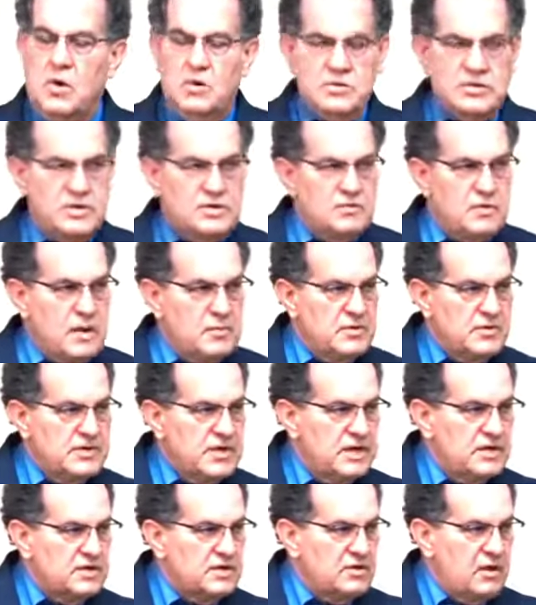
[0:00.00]
Moses
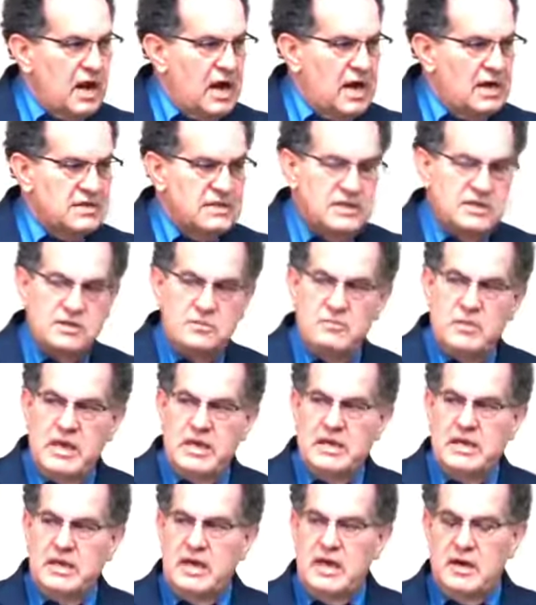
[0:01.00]
represents Christ as a
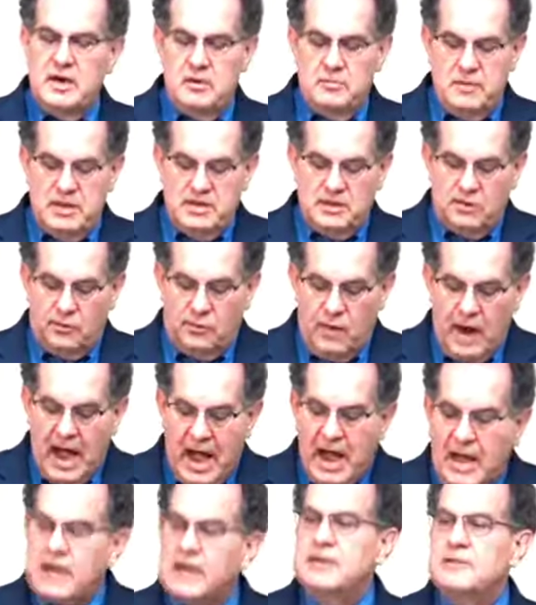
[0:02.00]
mediator, but the
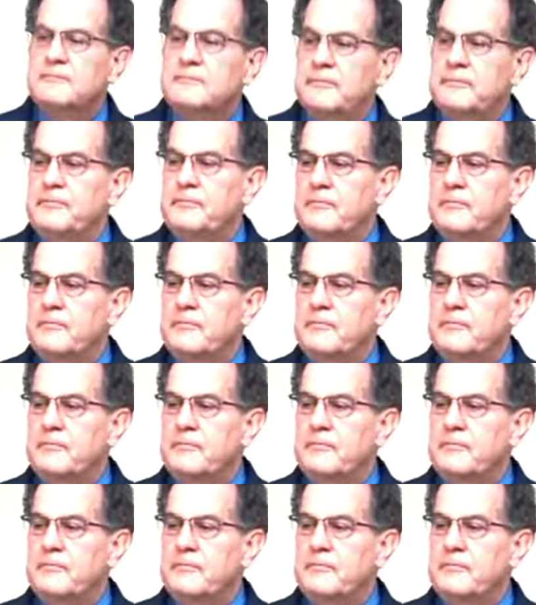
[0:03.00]
rock,